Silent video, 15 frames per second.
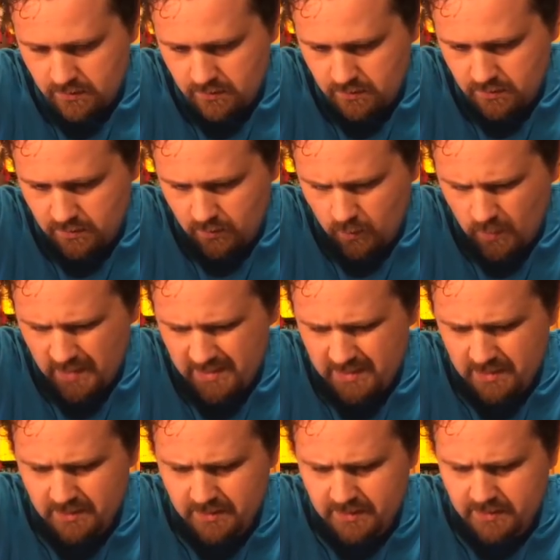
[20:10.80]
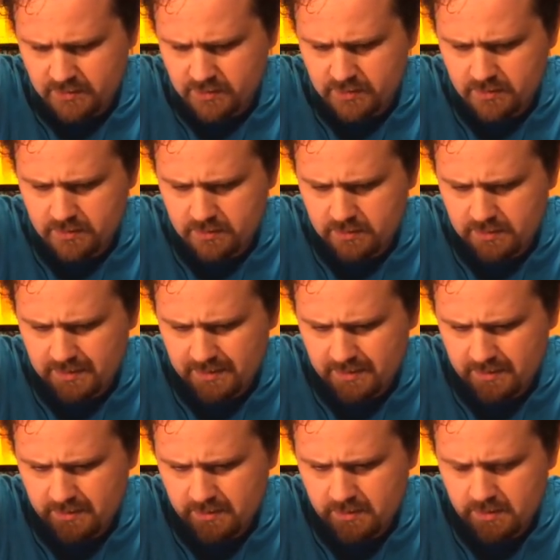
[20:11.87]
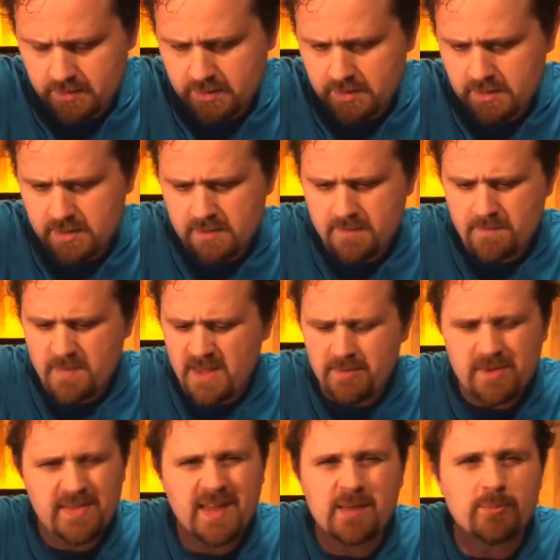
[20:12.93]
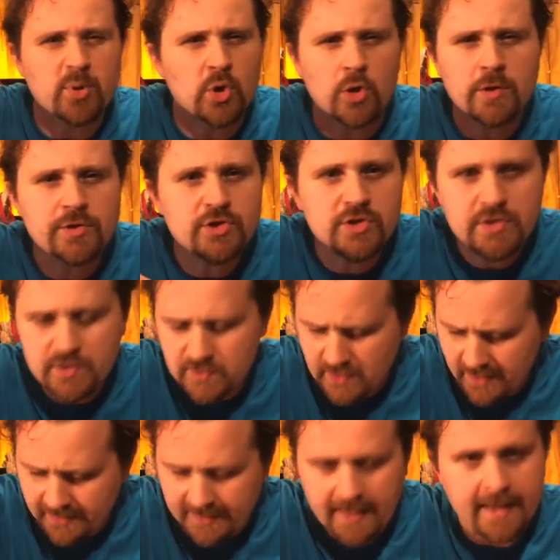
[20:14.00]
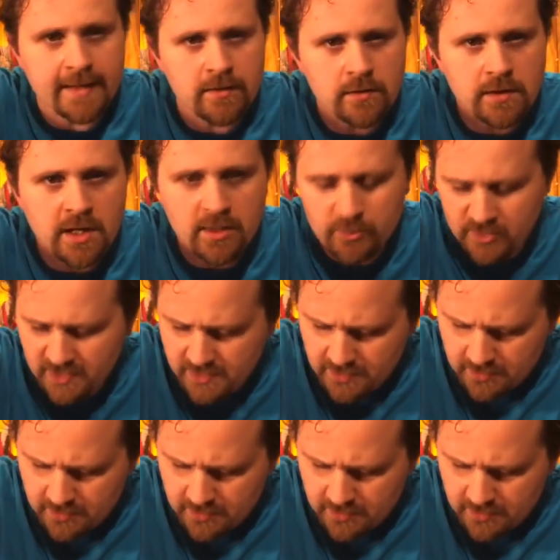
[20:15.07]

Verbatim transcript: The White Collection. Maybe they purchased a candle company?